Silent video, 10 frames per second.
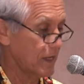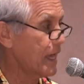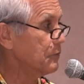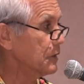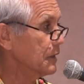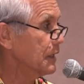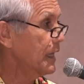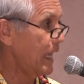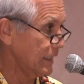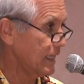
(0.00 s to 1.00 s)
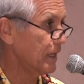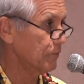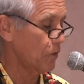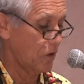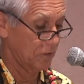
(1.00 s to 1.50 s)
Cadman and get
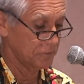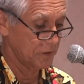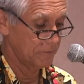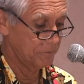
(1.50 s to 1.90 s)
involved.